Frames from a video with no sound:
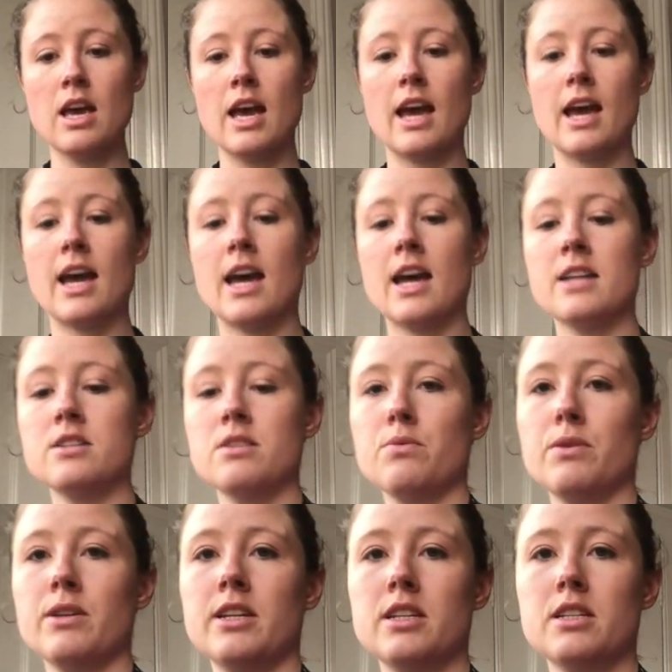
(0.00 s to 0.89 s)
And
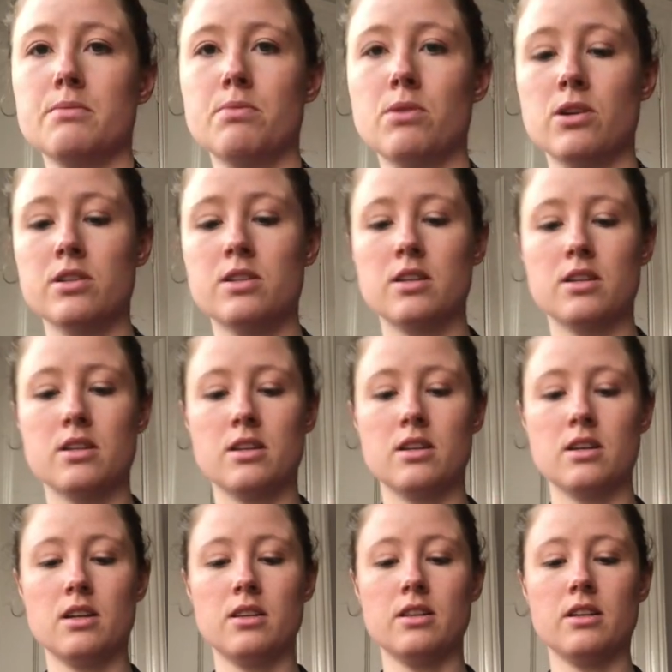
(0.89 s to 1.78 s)
we need to put
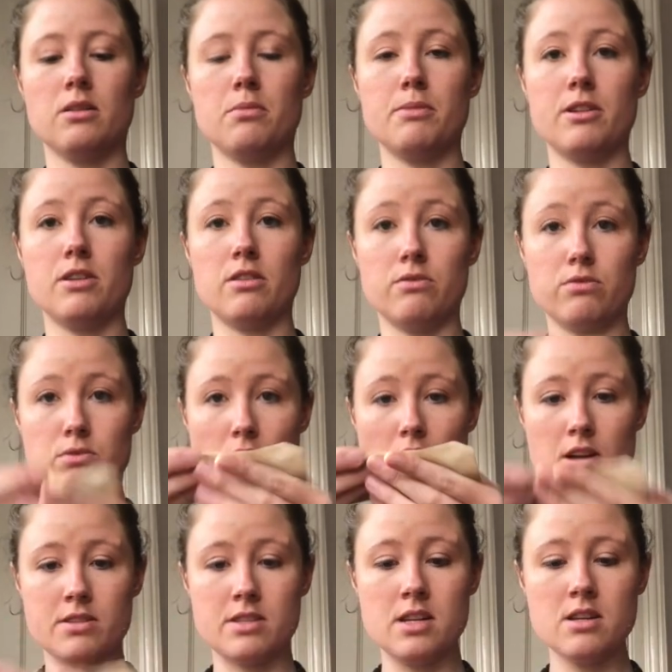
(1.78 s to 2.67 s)
a little bit of
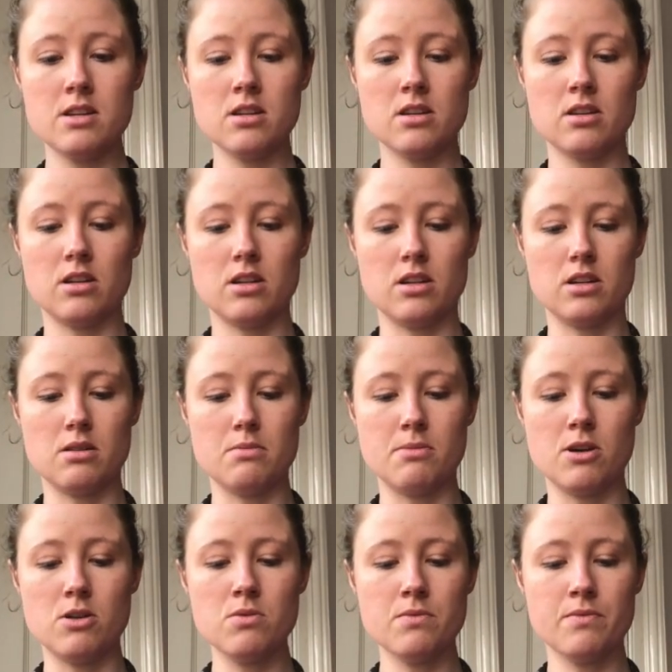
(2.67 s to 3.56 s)
rosin on our
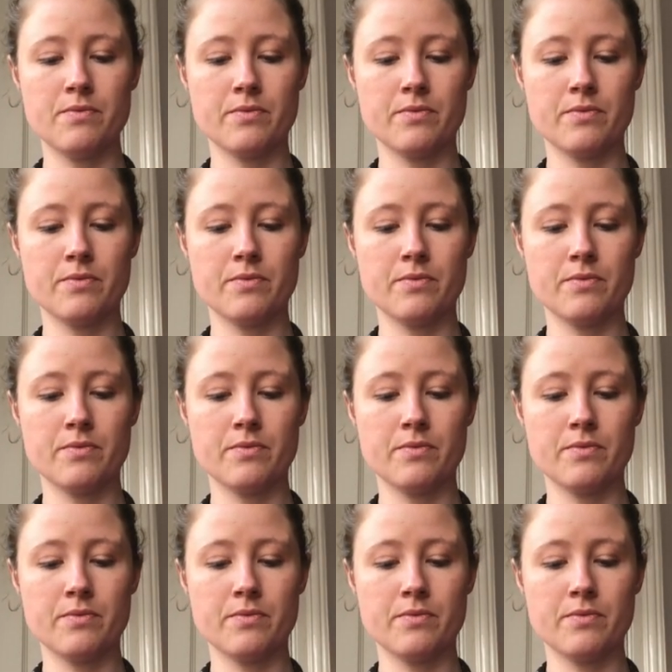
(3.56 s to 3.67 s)
bow.